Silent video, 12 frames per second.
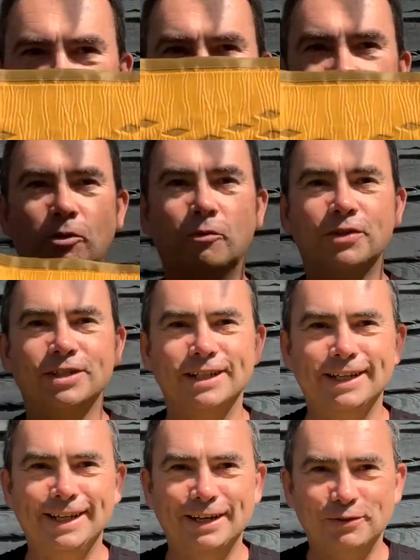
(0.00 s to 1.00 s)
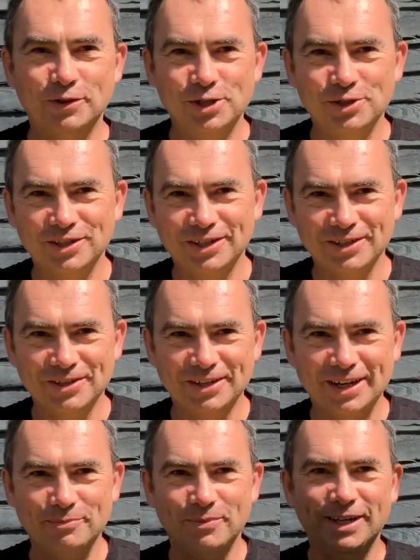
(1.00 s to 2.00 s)
bag. Obviously, if you're used to car
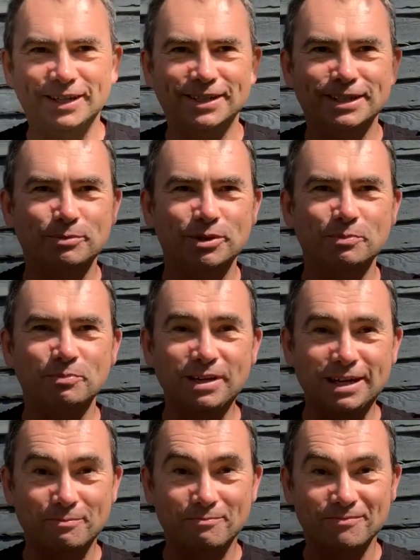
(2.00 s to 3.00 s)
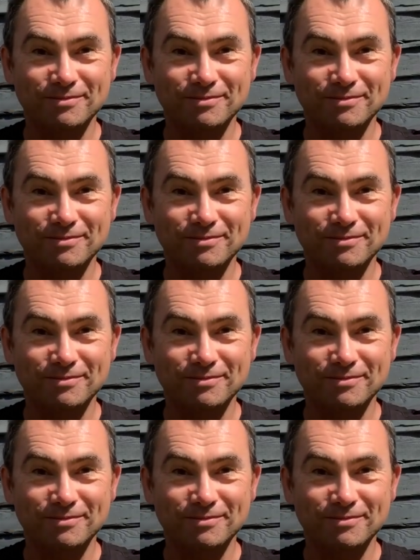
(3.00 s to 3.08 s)
camping and some of the big